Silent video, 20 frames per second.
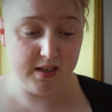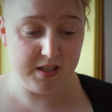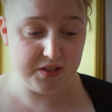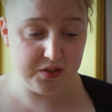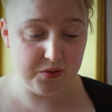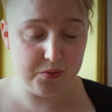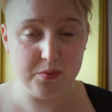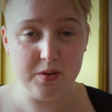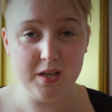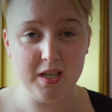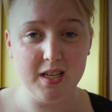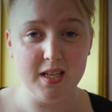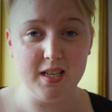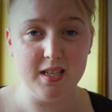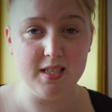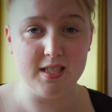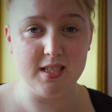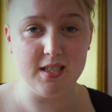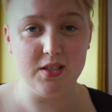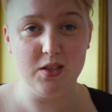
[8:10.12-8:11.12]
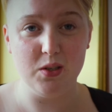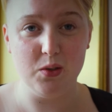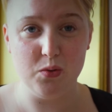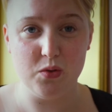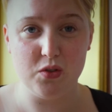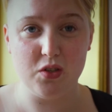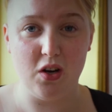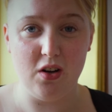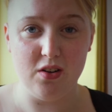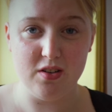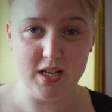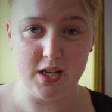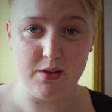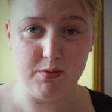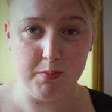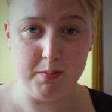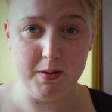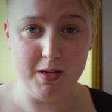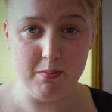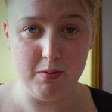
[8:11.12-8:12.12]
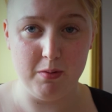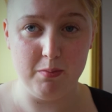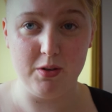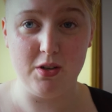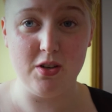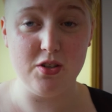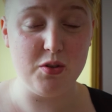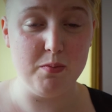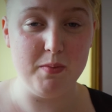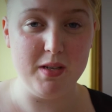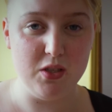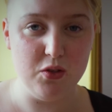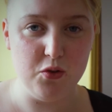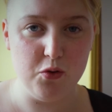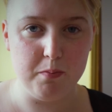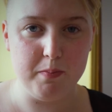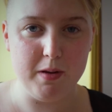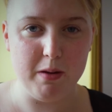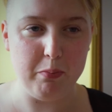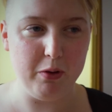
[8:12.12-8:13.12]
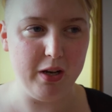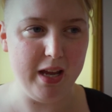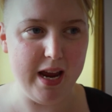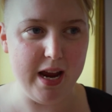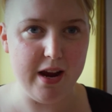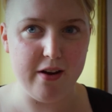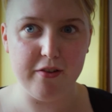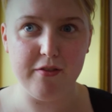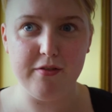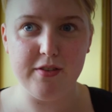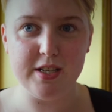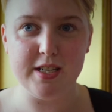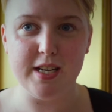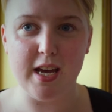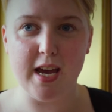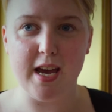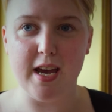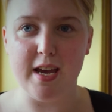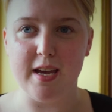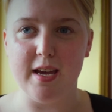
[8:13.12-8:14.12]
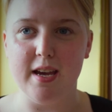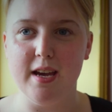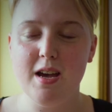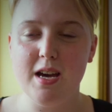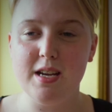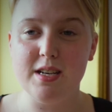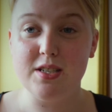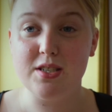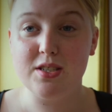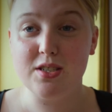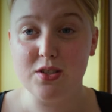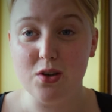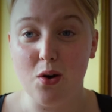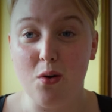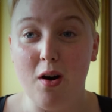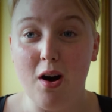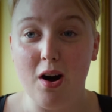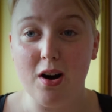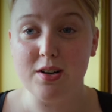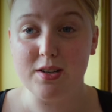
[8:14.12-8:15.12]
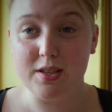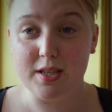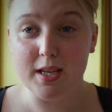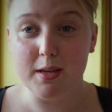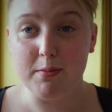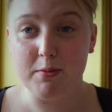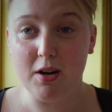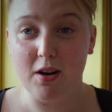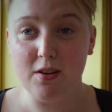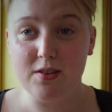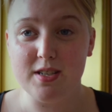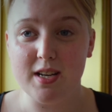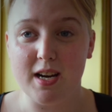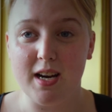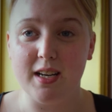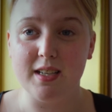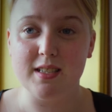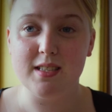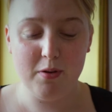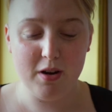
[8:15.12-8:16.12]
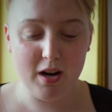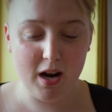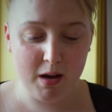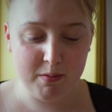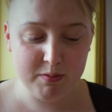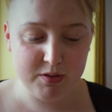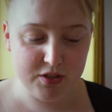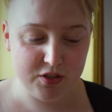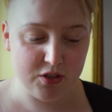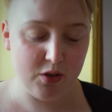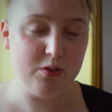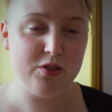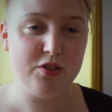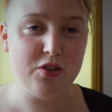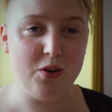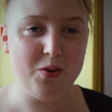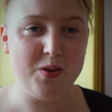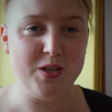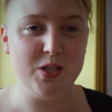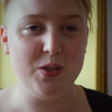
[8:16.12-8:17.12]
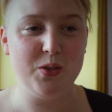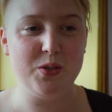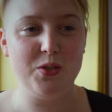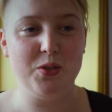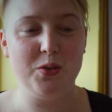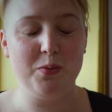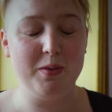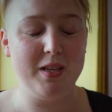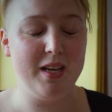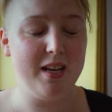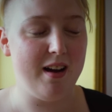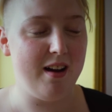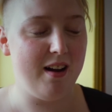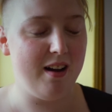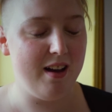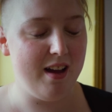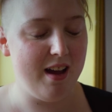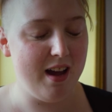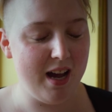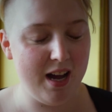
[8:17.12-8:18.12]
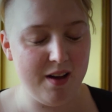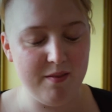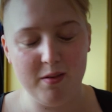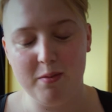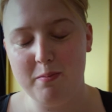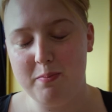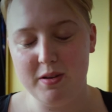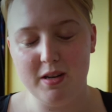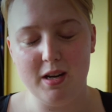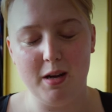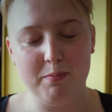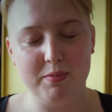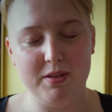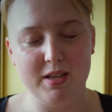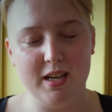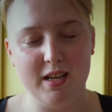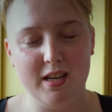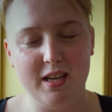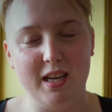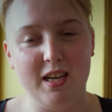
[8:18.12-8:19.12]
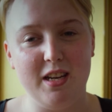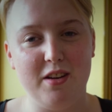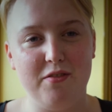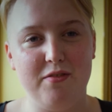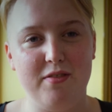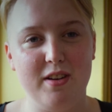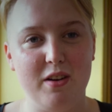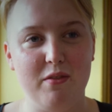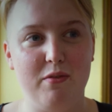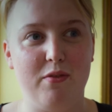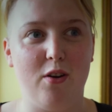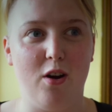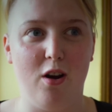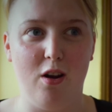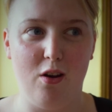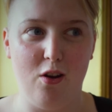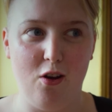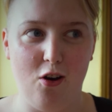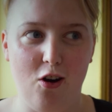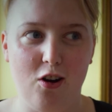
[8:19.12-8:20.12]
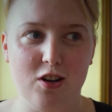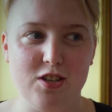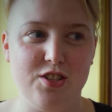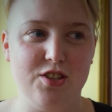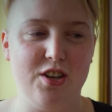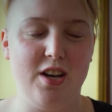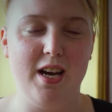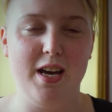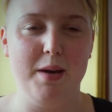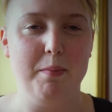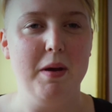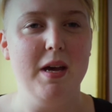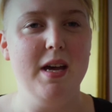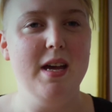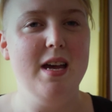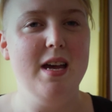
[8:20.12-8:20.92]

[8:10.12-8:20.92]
it's really easy to lose contact with people because you meet new people every day and it's so hard to keep contact. But I'm so sorry YouTube that I haven't been updating anything for a long time.